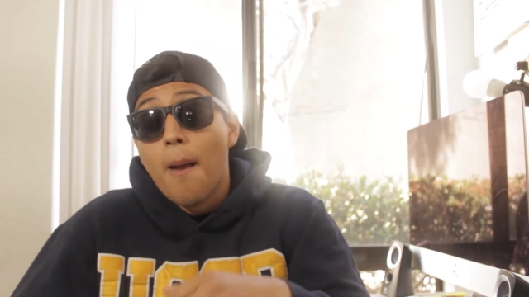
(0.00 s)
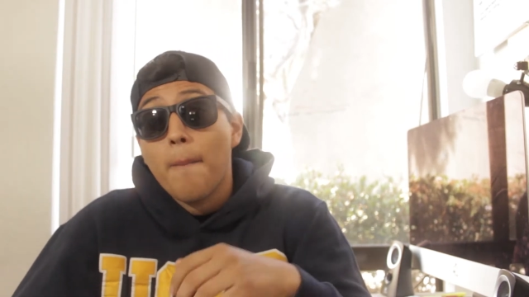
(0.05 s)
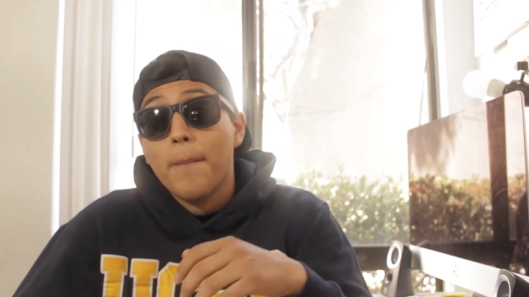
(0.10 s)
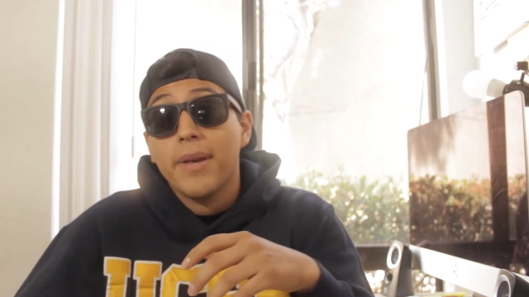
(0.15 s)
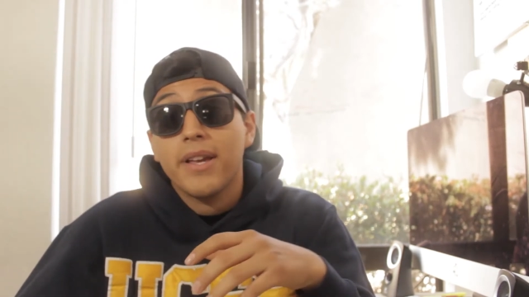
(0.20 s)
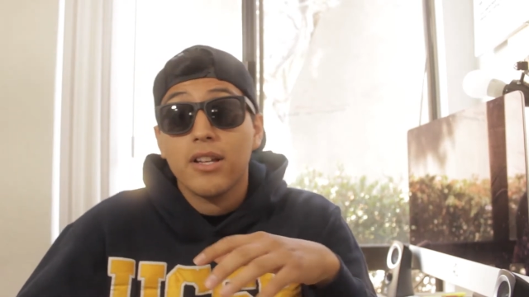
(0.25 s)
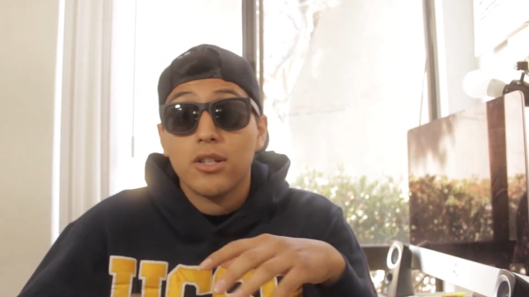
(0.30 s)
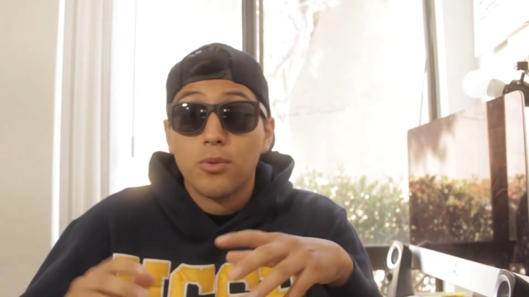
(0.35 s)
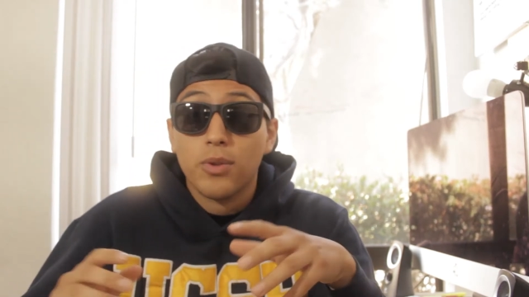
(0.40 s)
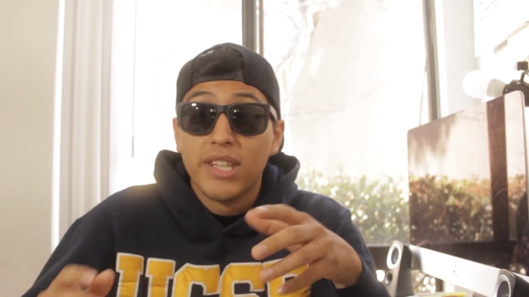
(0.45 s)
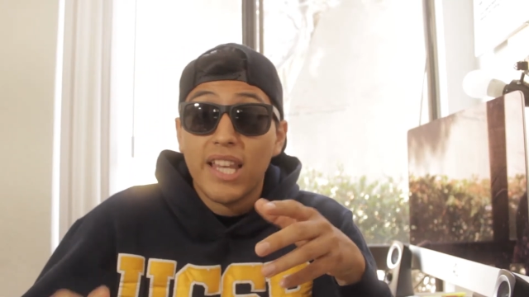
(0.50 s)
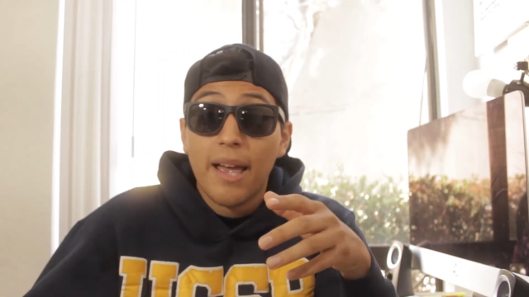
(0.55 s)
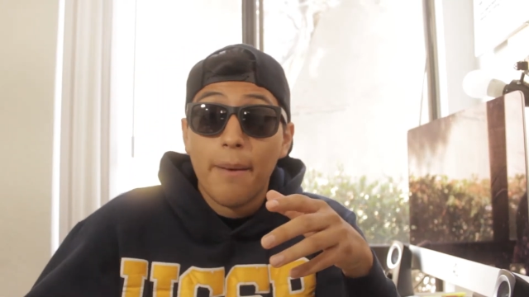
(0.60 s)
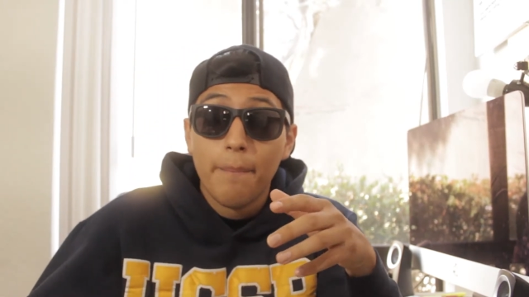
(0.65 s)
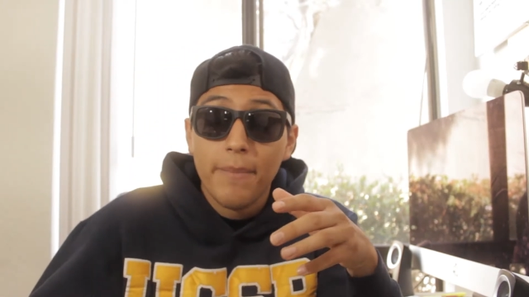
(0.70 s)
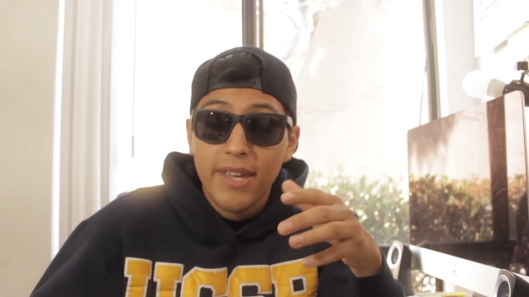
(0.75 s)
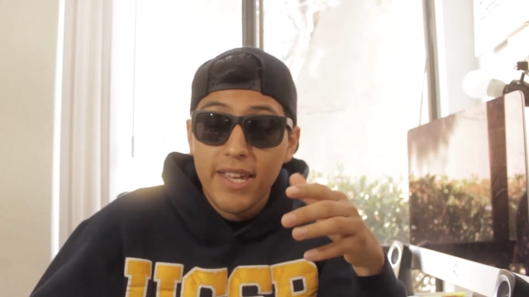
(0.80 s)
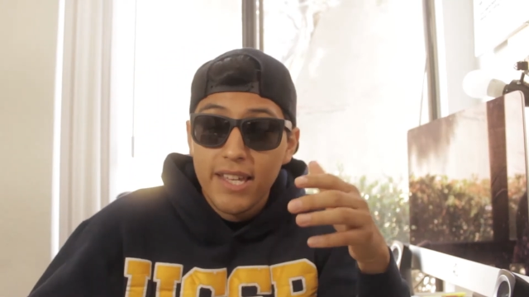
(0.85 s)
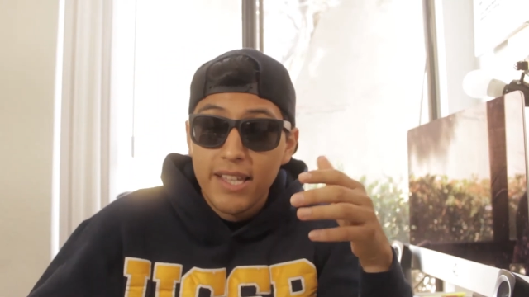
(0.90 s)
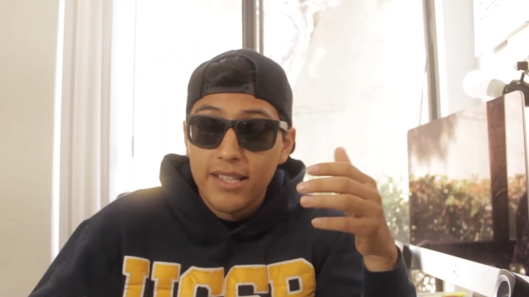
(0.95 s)
Because what
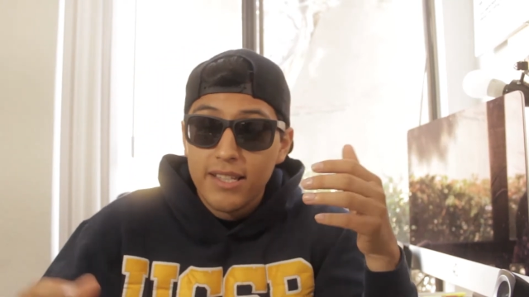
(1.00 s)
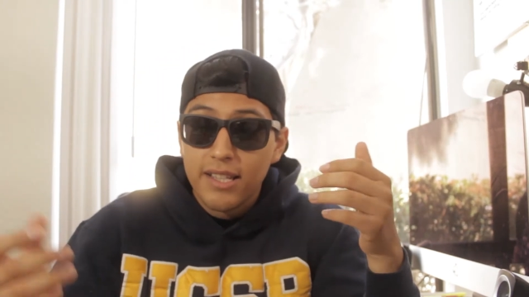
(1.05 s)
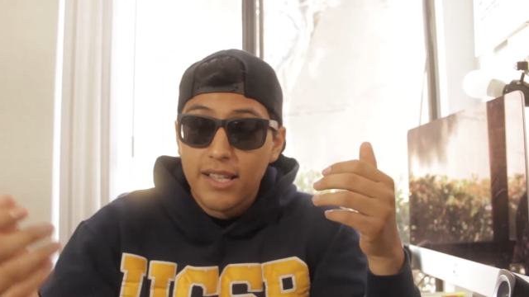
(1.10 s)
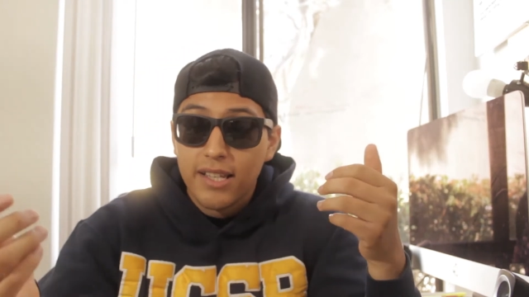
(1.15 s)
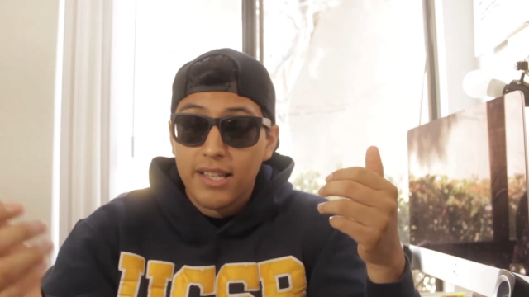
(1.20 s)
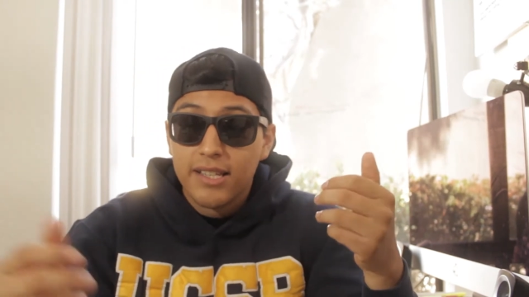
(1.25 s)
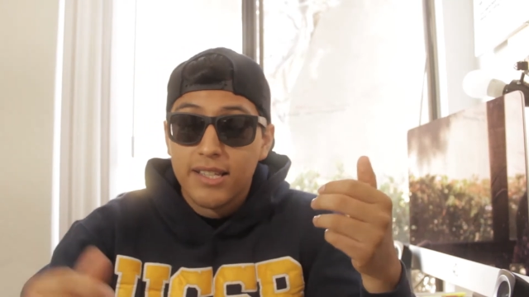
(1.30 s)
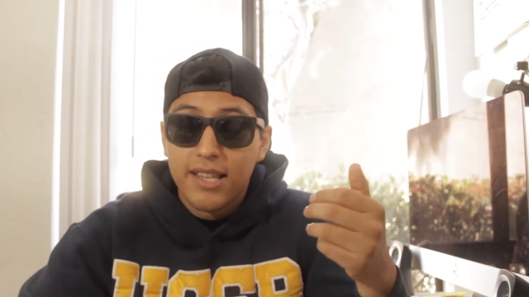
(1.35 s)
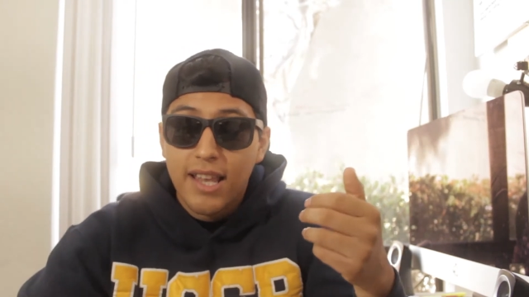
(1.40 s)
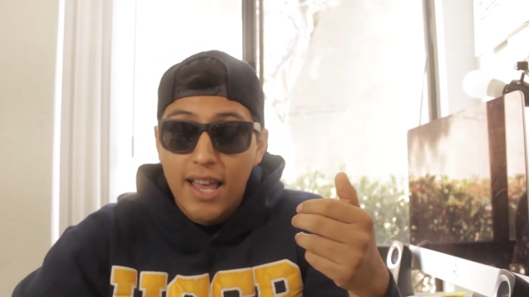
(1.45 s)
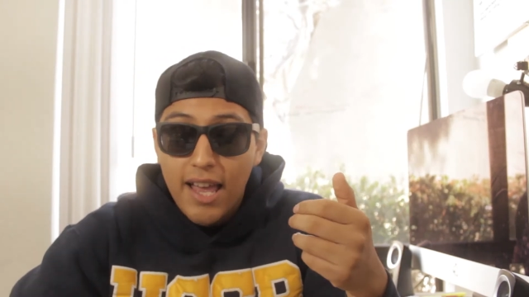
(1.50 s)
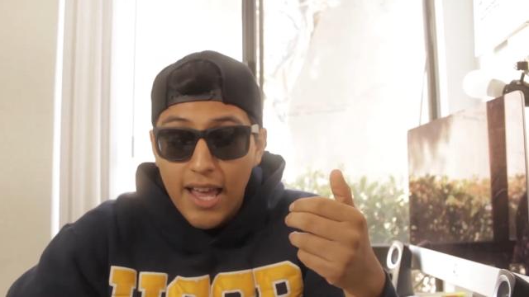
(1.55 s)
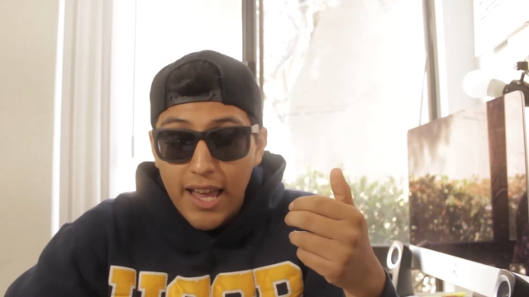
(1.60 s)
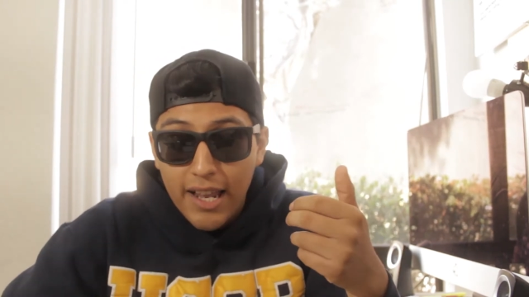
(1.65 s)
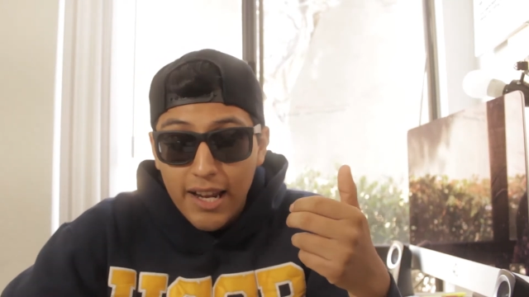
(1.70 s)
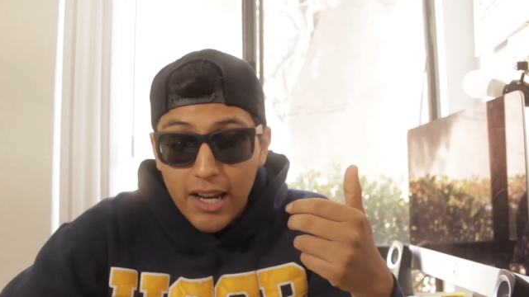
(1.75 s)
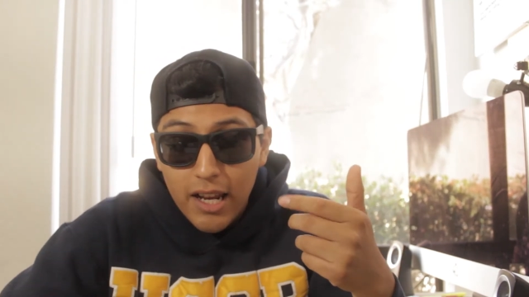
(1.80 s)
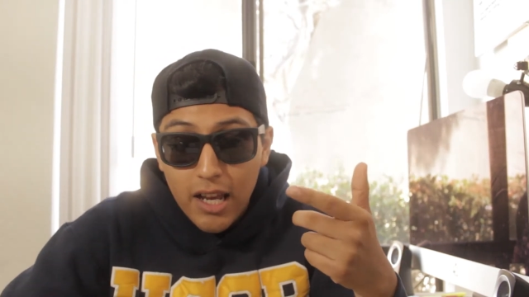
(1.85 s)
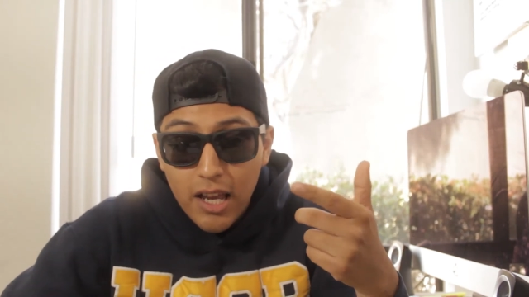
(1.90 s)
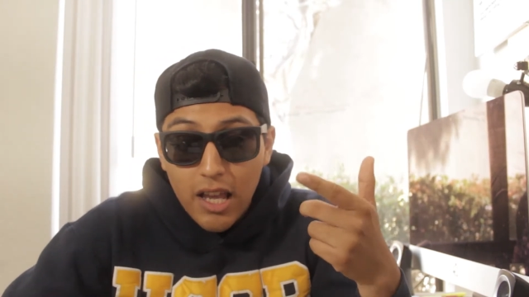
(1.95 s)
that means is
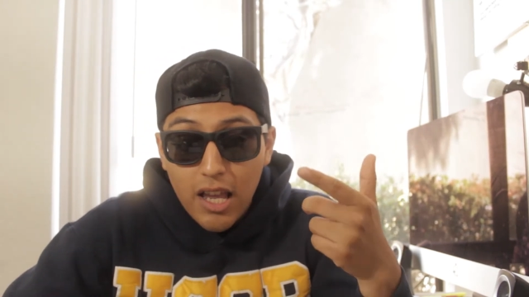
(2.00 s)
that